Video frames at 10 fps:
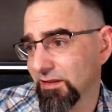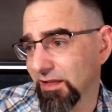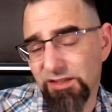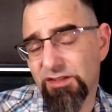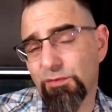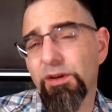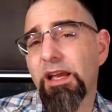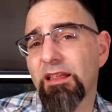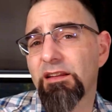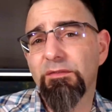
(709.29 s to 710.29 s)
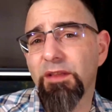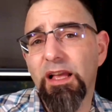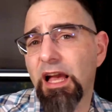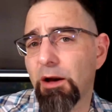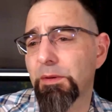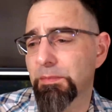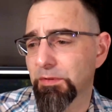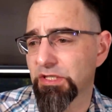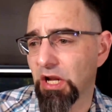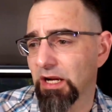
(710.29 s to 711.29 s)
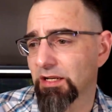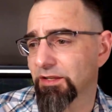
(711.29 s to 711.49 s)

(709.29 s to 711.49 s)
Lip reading: it's just a reality of, like, how people talk.